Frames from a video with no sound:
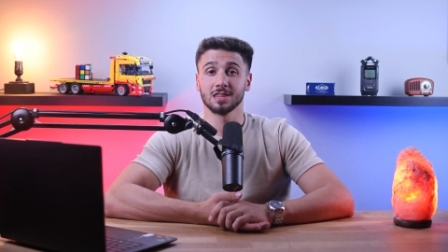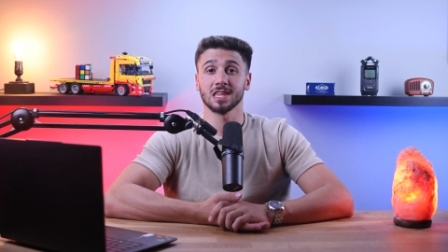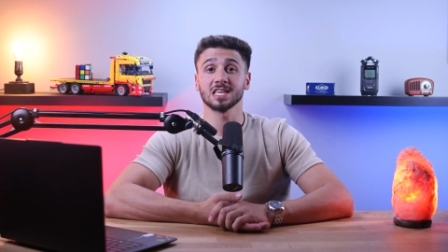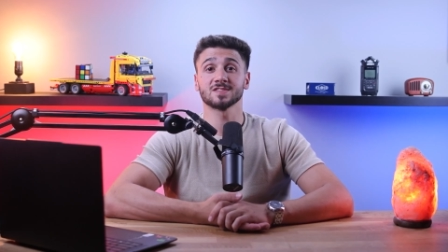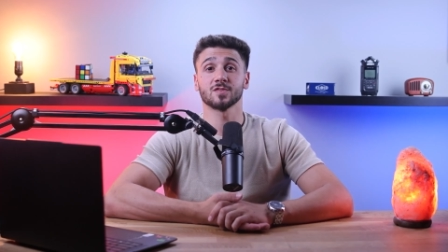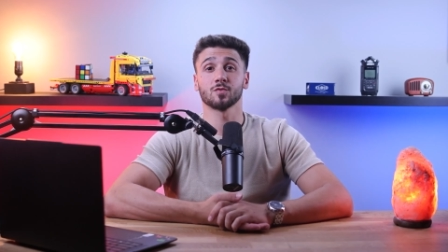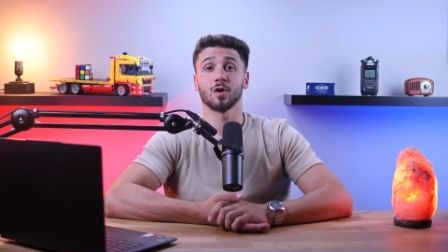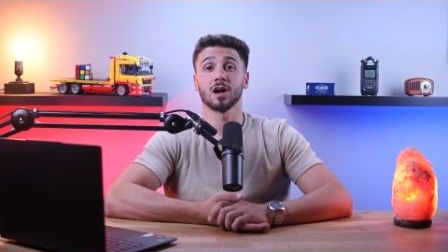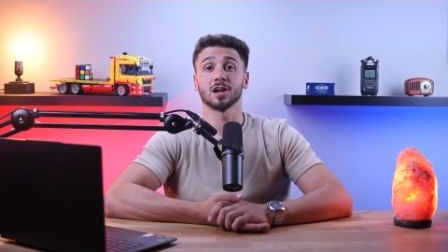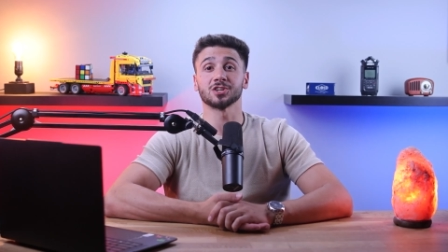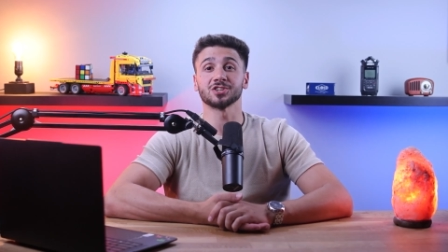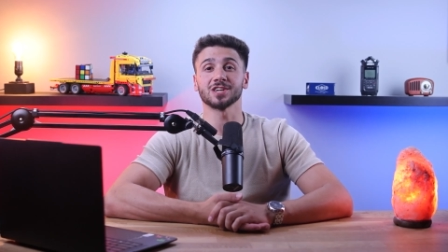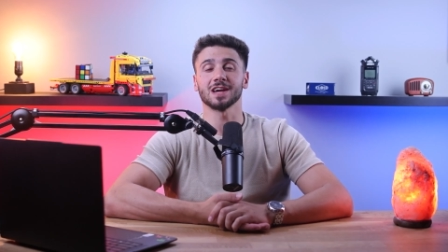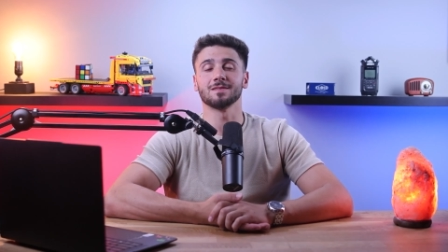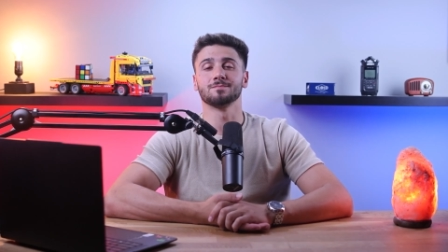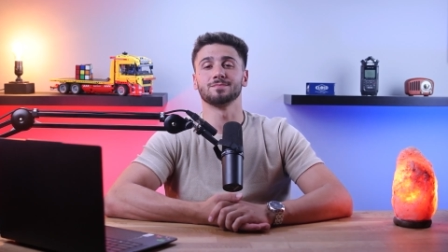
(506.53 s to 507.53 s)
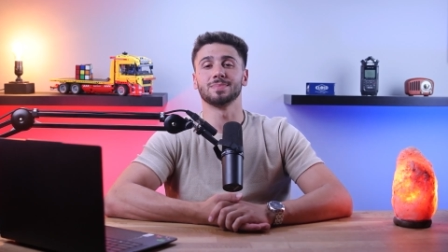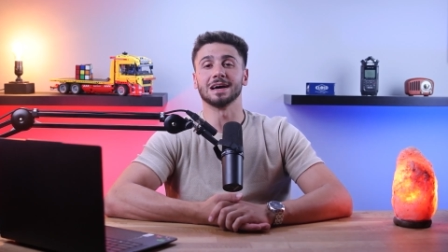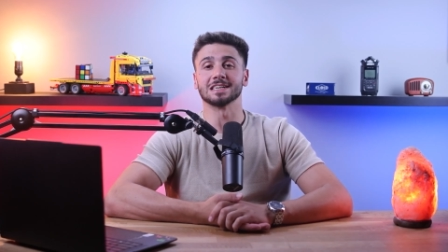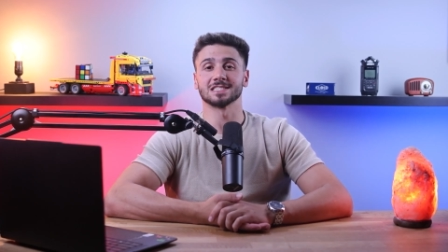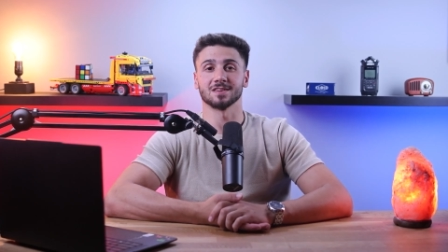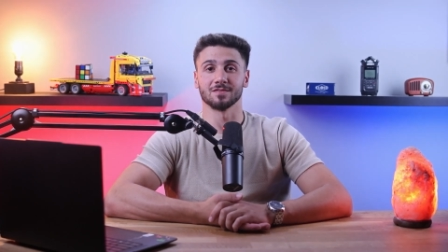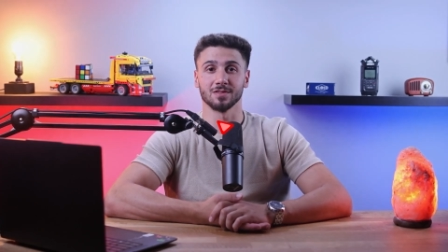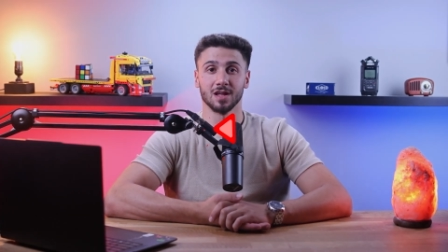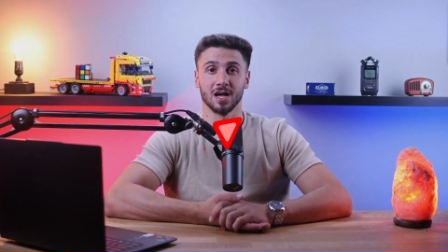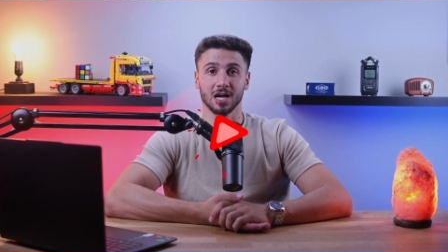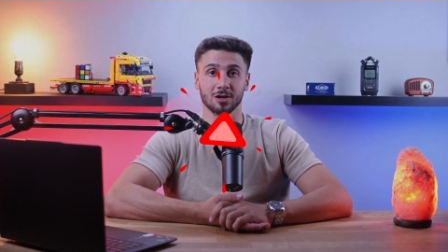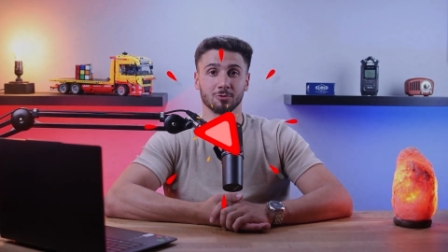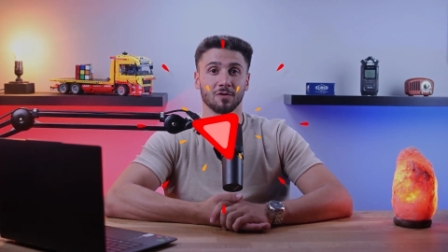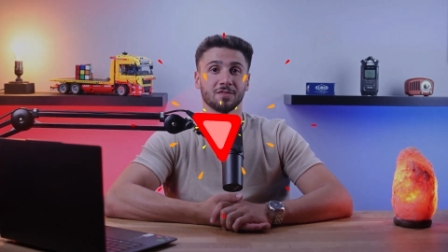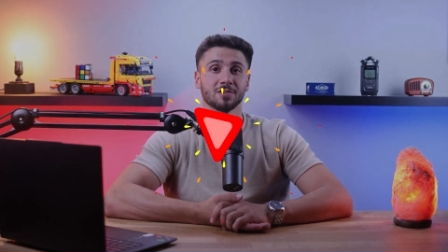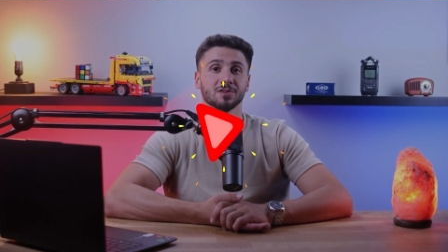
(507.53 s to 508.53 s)
Thanks for watching and best of
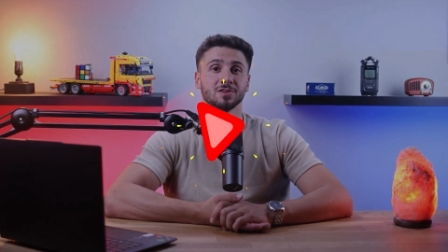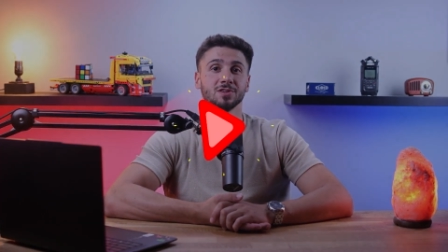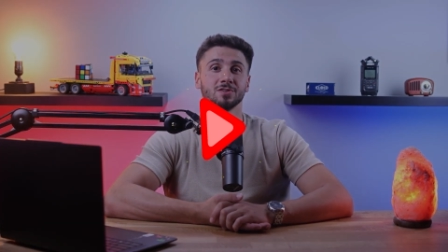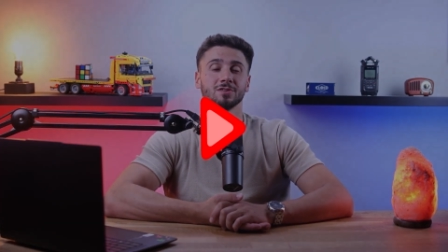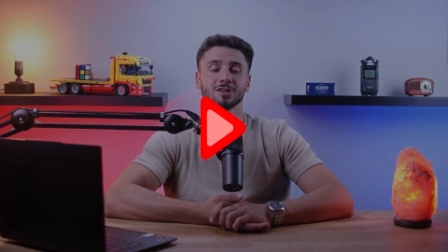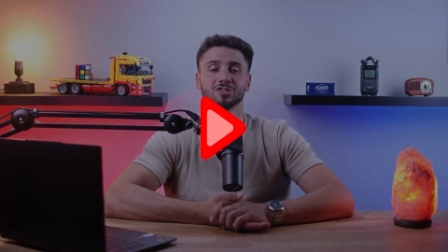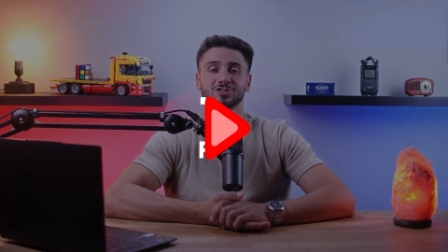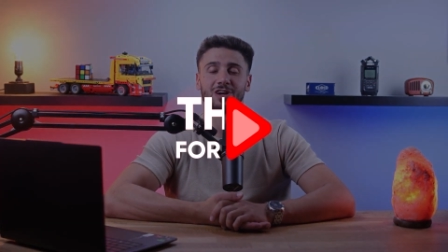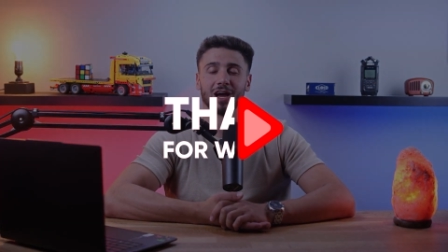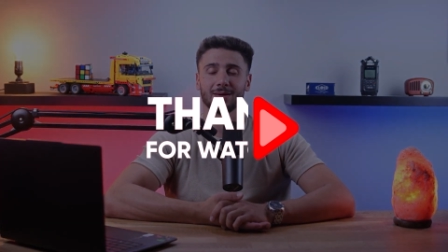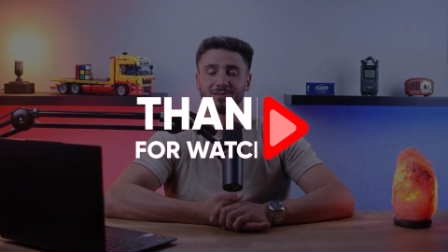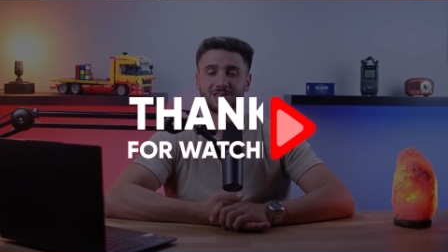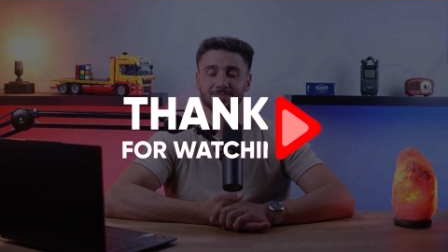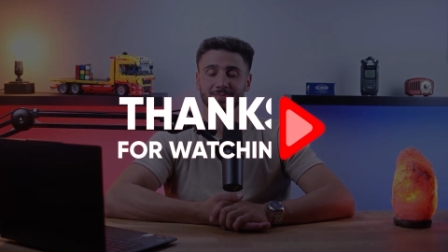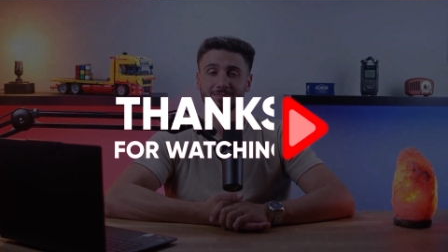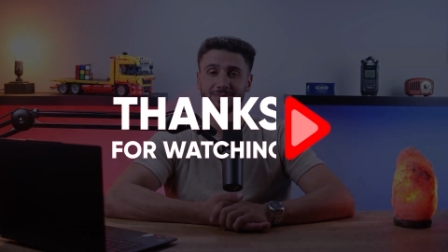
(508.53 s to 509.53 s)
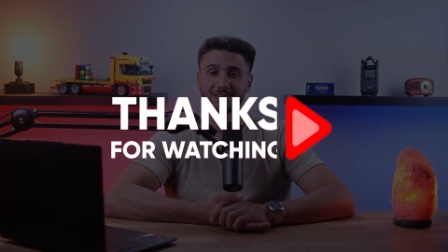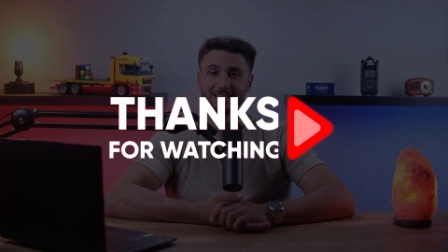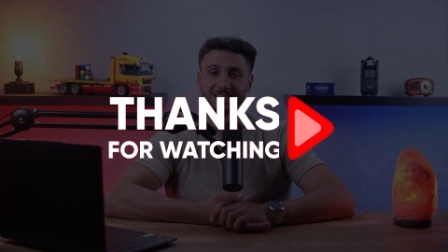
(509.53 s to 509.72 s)
luck with your new dropshipping